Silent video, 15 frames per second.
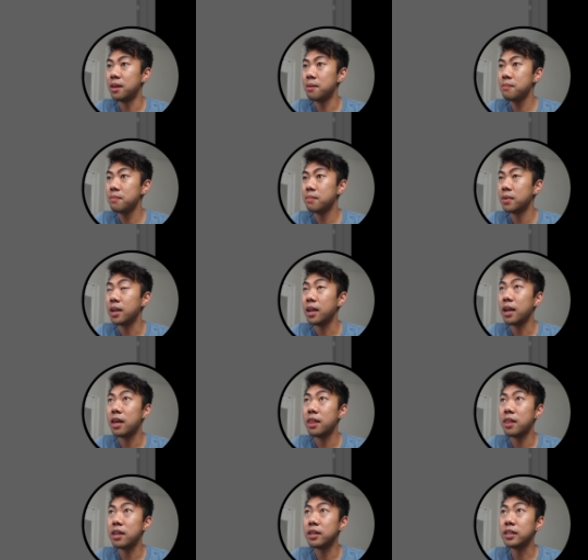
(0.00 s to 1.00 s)
them
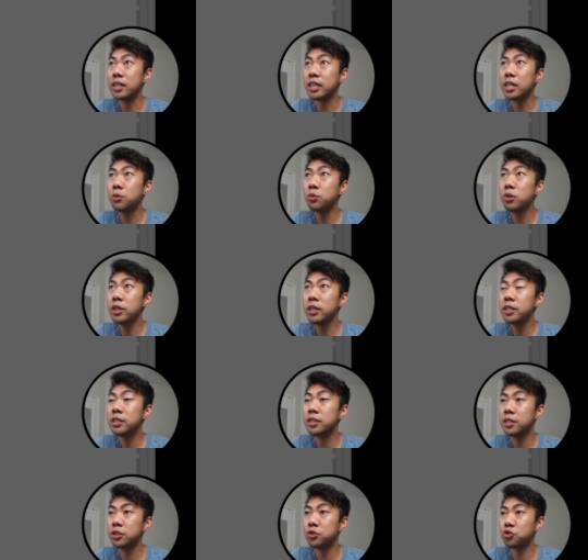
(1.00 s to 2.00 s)
and then equally
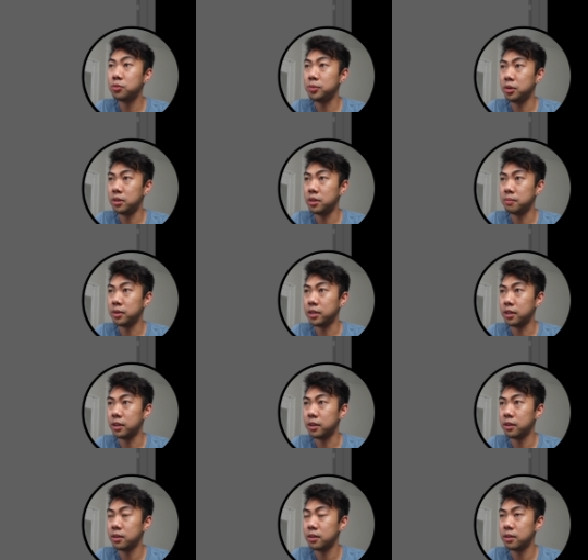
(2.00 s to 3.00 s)
distribute them
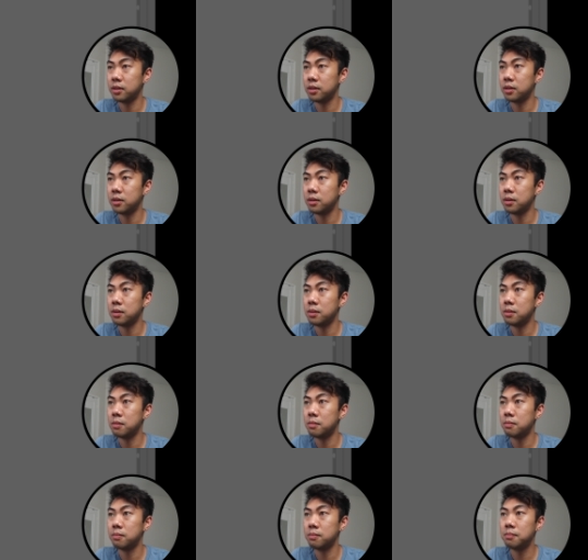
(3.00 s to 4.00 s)
here.
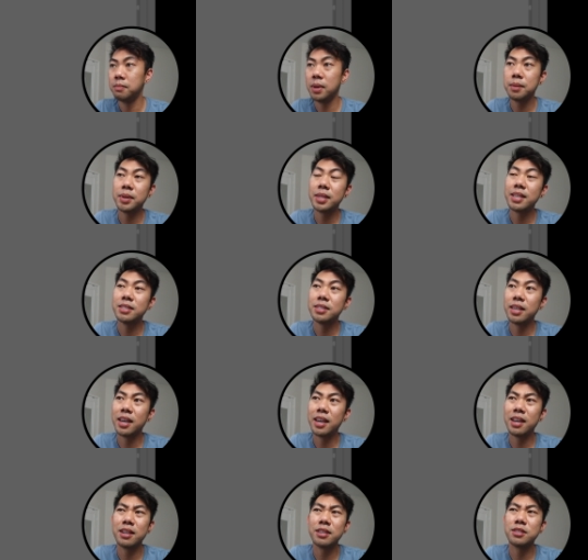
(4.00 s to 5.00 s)
Maybe let's
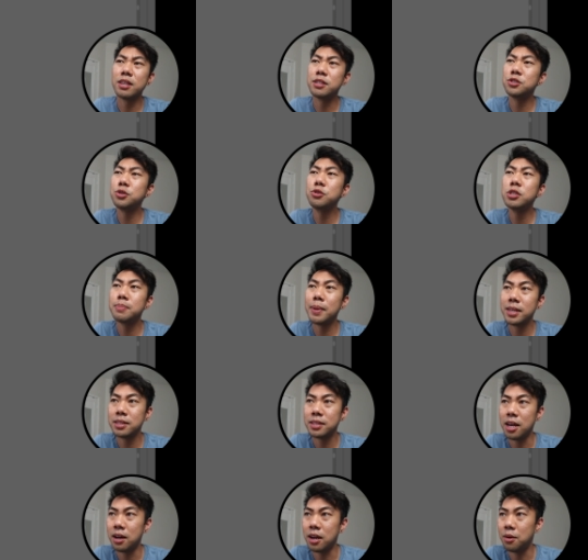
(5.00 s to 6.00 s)
say it's, it's too
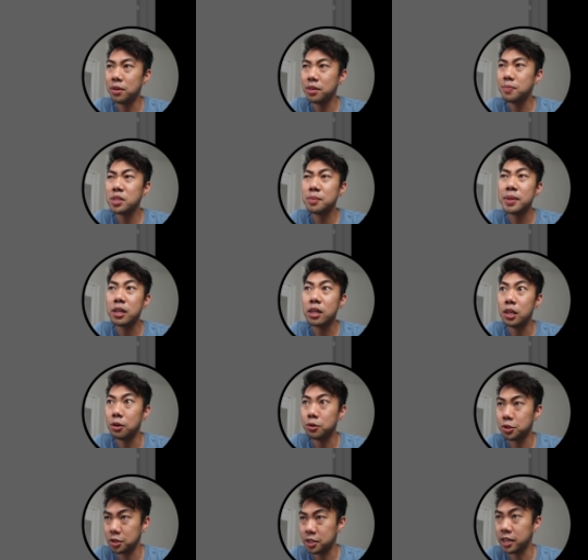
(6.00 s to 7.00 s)
spaced out. I want them to be
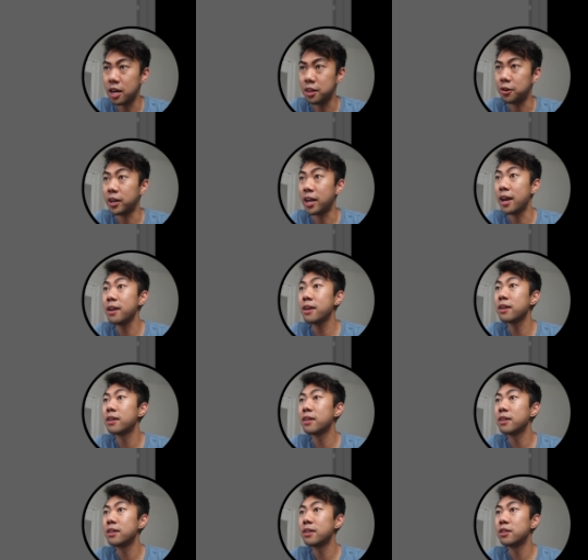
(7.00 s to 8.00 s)
closer together, okay?
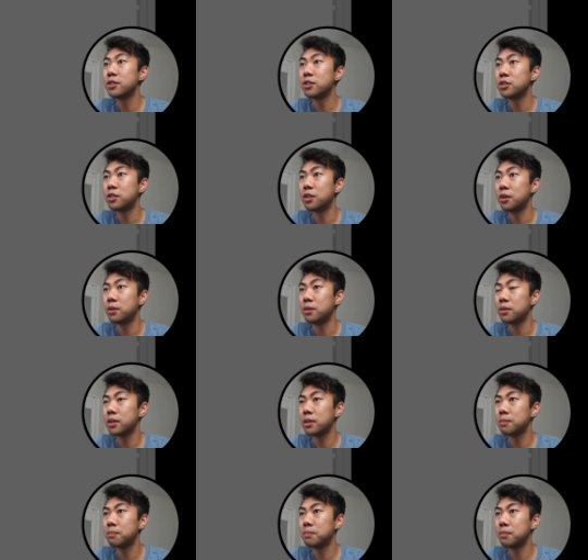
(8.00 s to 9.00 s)
So
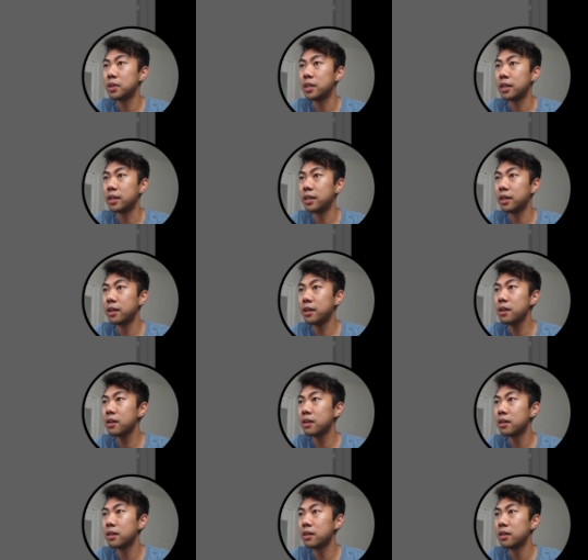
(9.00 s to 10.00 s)
put it
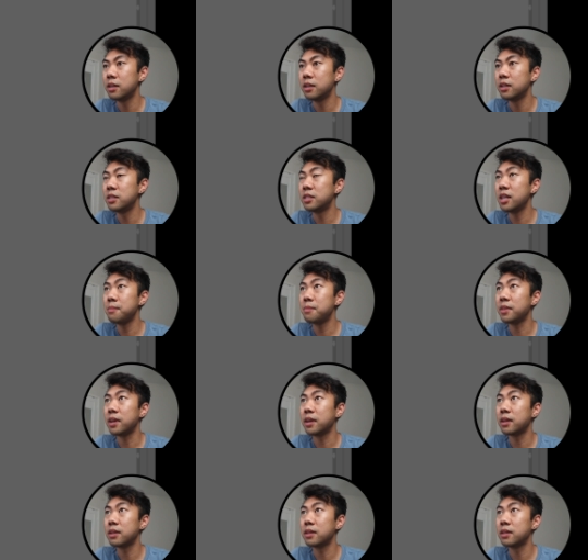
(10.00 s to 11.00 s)
here, same
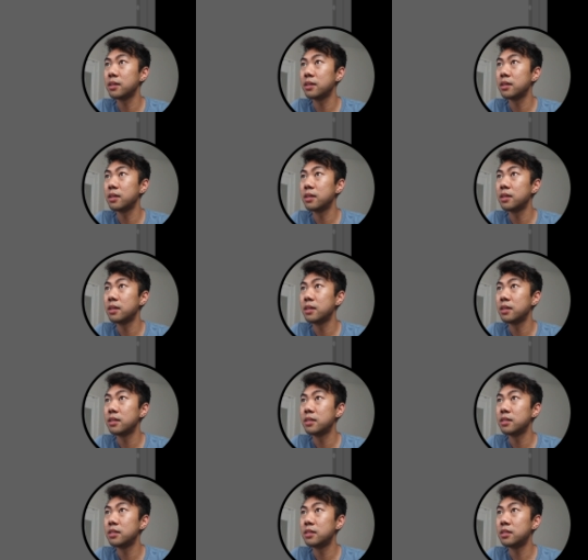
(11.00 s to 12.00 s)
thing.
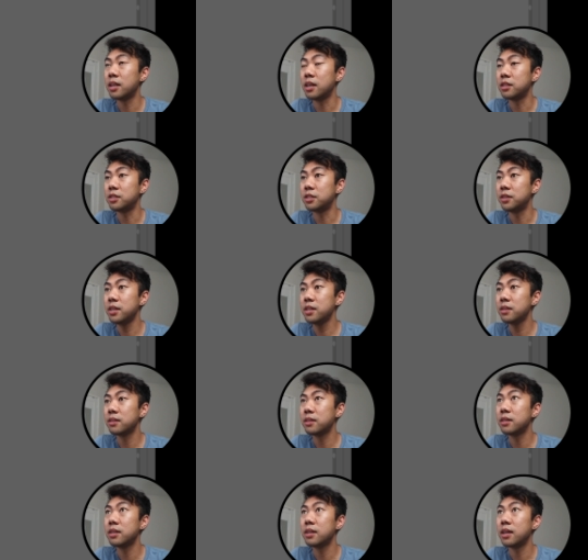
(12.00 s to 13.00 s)
Center it,
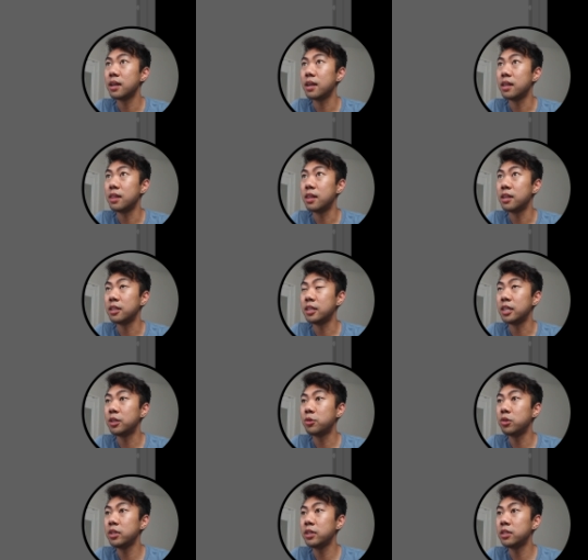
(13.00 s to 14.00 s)
and then
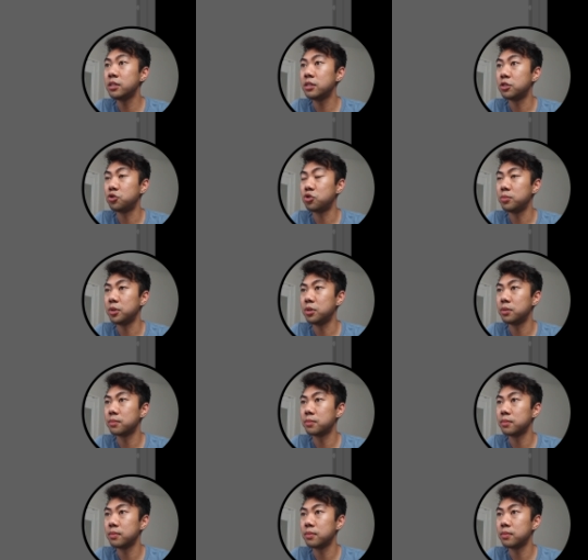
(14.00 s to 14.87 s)
equally distribute.